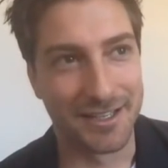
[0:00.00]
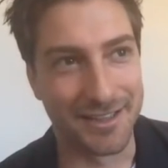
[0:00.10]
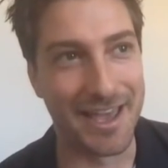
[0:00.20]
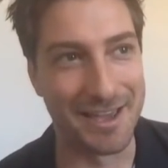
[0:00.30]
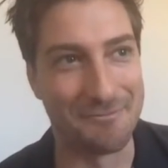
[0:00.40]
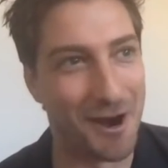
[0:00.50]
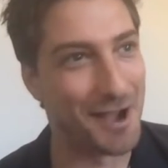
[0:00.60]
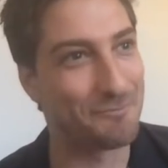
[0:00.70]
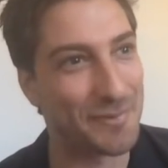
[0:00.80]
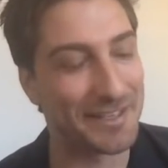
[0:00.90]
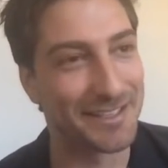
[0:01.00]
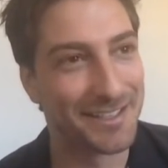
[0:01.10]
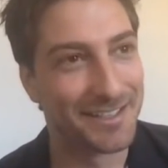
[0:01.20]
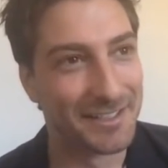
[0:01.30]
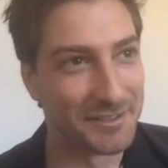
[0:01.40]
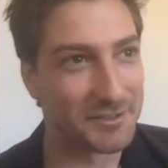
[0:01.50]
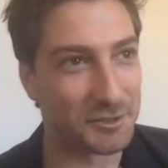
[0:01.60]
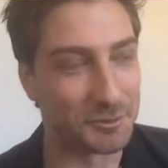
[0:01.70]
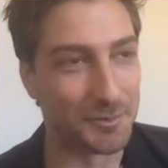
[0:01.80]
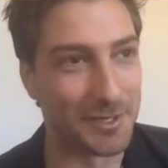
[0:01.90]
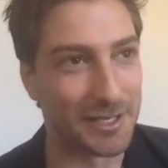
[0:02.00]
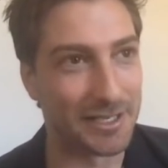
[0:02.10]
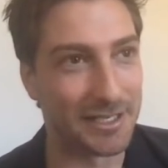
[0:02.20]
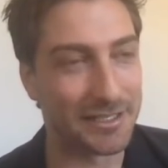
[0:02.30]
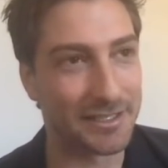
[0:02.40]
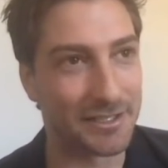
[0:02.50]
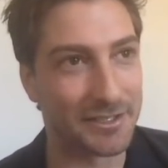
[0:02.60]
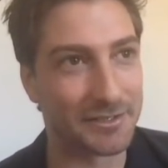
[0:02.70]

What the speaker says: there might be some, coming